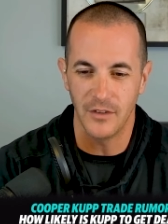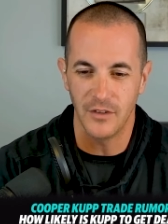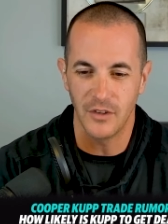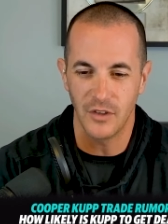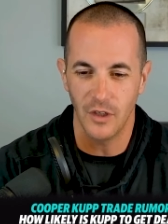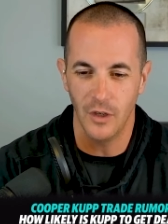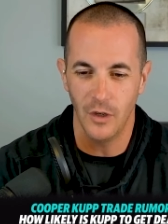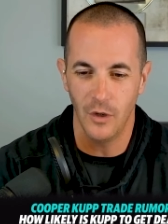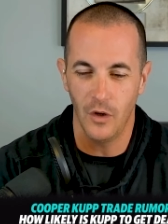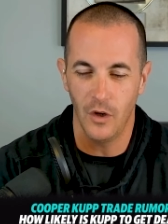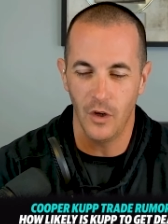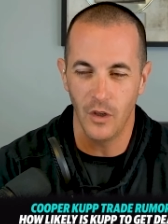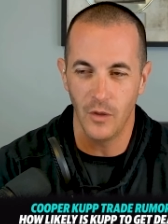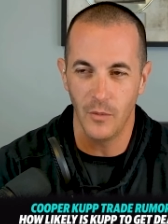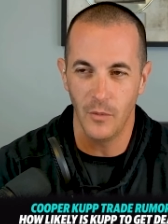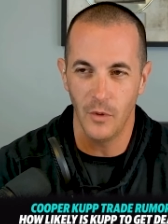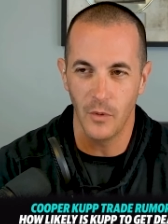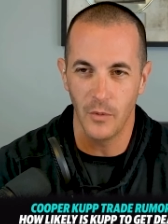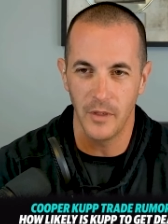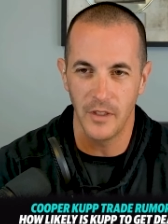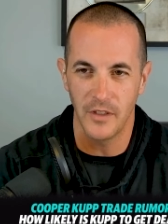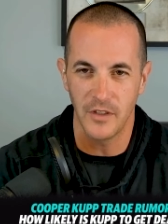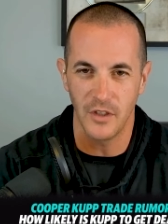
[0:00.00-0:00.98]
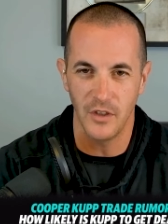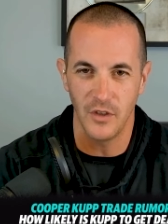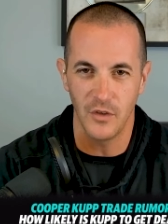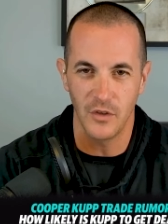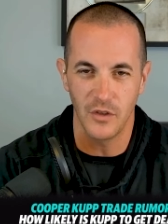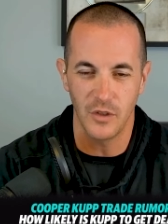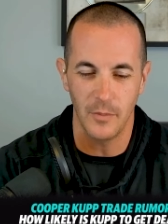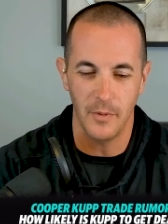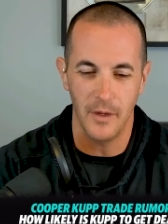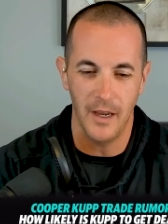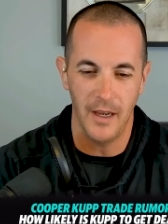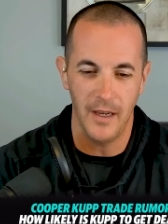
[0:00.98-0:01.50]
So all the more reason you
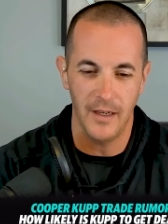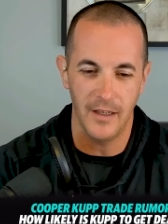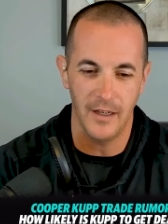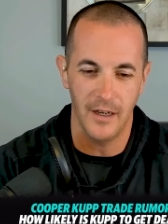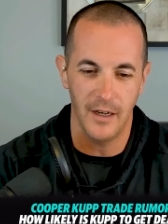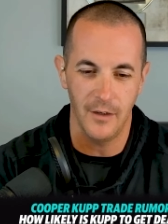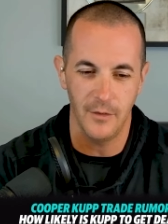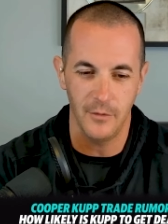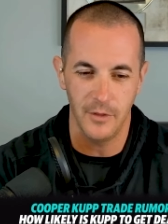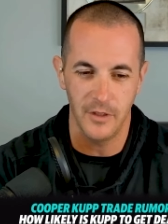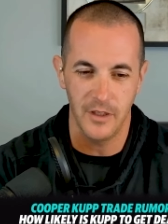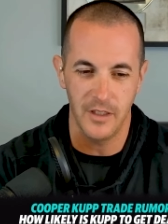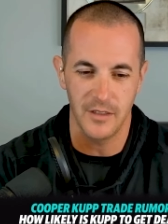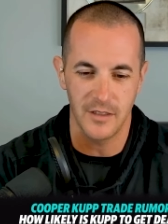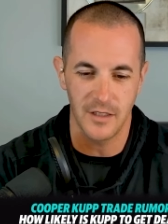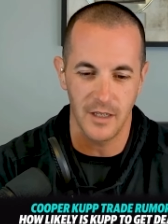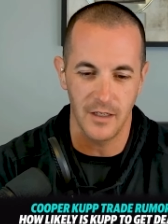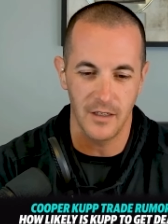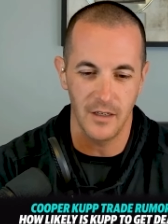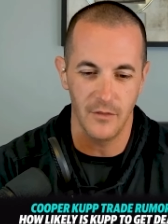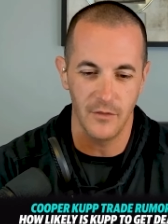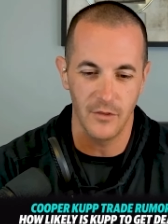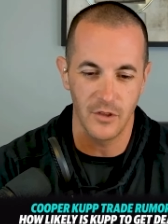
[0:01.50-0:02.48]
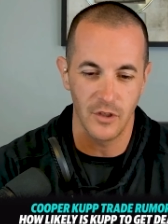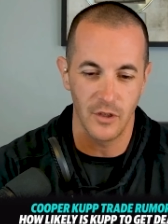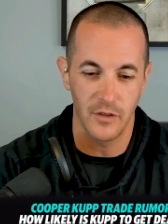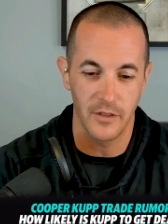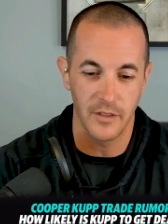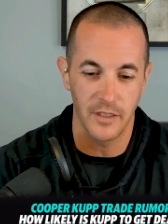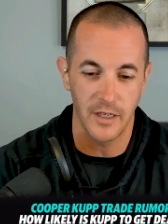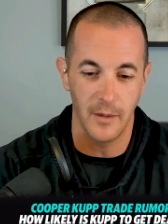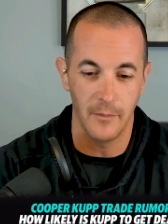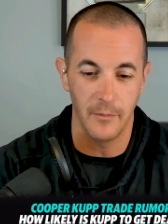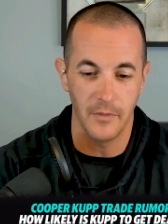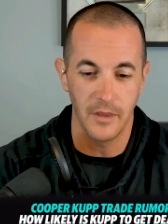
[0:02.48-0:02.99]
should be hanging out with Inside Coverage all the
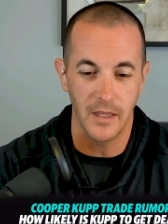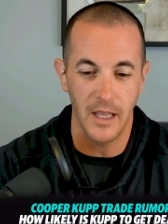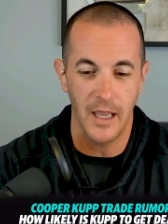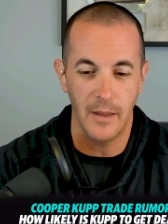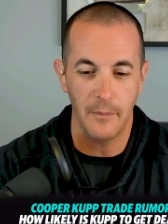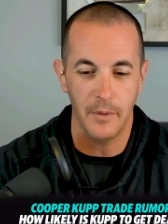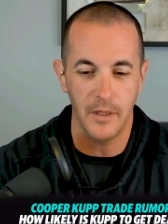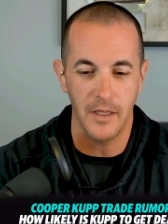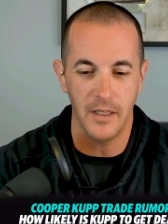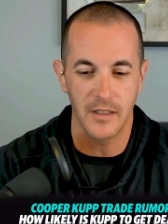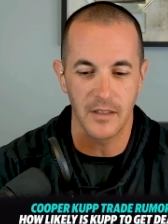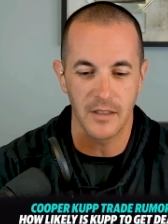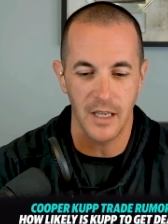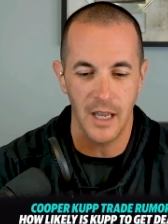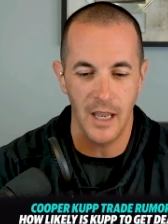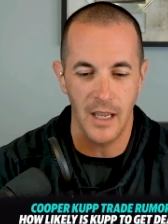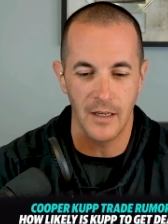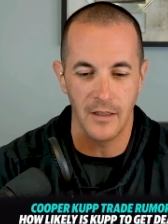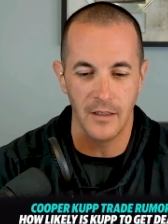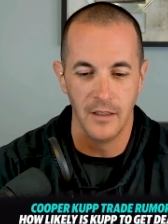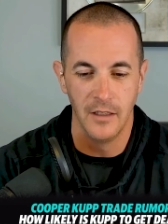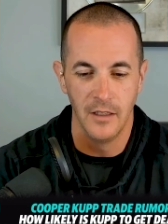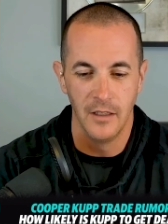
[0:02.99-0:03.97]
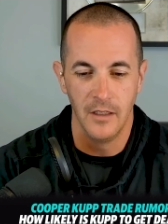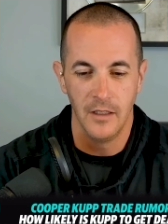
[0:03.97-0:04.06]
time. That being said,